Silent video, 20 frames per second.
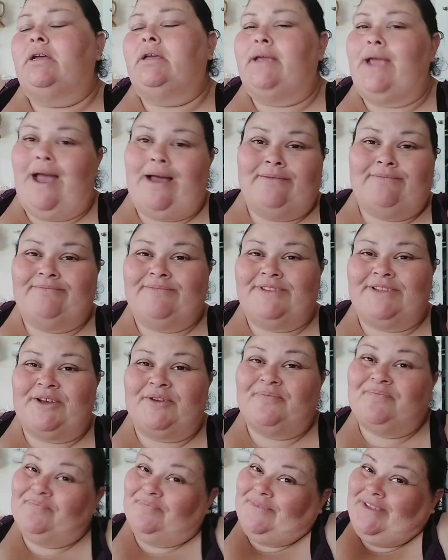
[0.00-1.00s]
yeah.
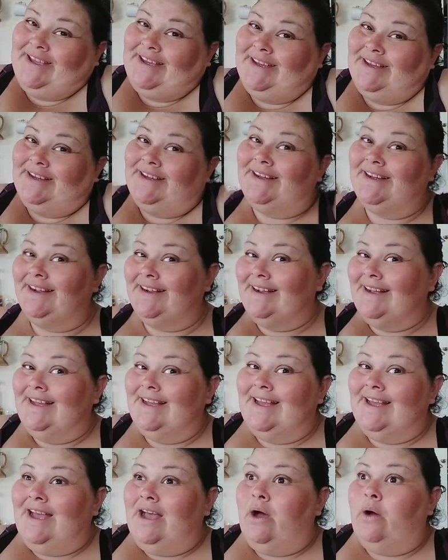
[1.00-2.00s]
So,
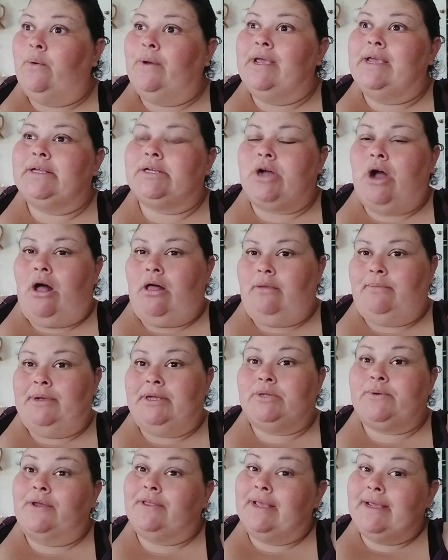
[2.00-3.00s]
oh, he's calling me,
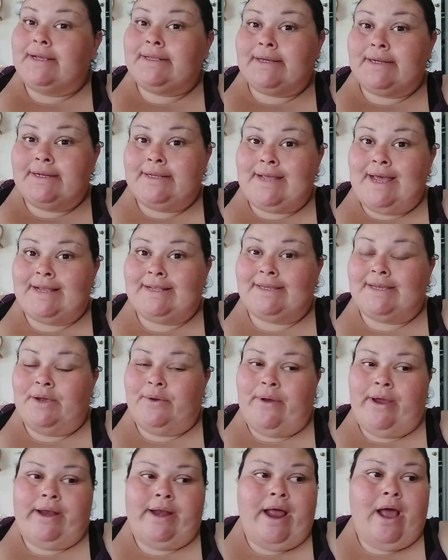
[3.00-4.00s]
so I think he's gonna test
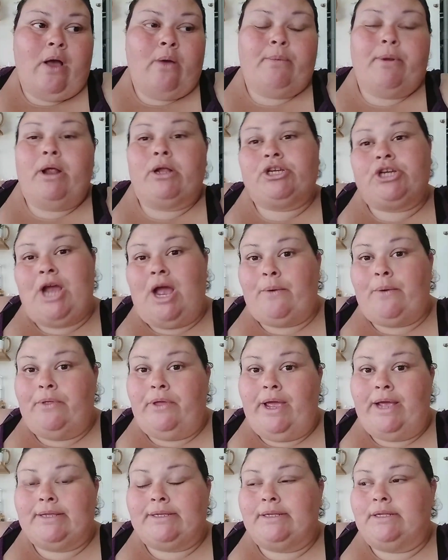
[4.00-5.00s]
it right now. But I'll chat with you
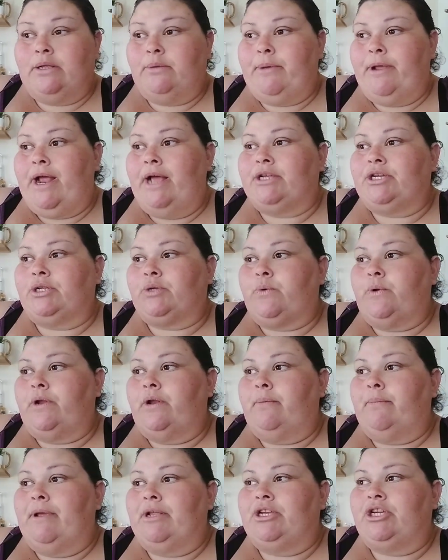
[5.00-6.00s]
guys in a little bit. I just wanted
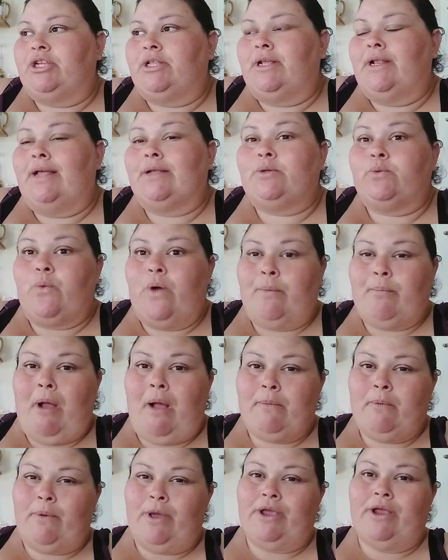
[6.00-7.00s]
to mention that that's what
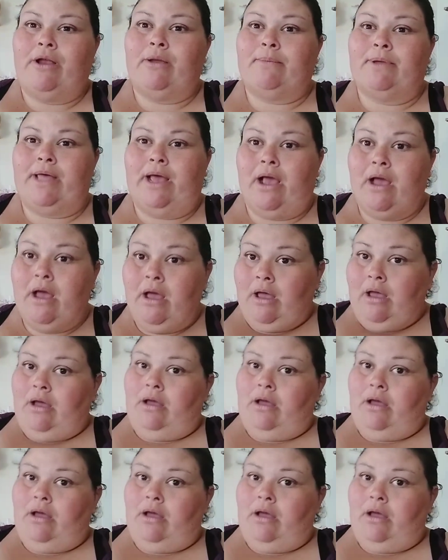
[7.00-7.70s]
probably why you hear me like